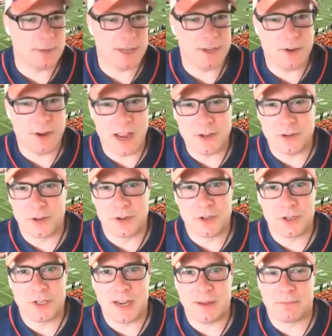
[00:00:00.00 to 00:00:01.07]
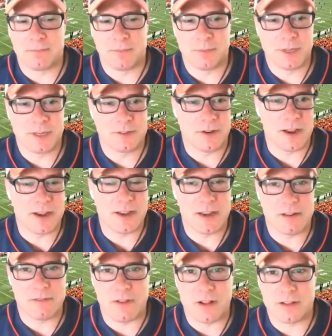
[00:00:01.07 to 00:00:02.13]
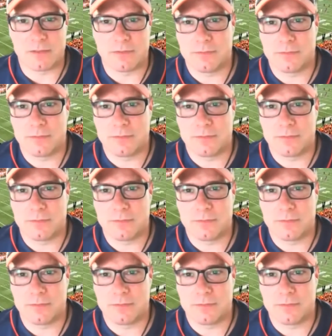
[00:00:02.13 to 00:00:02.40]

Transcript: you guys are in good shape. I mean, you're 18-5.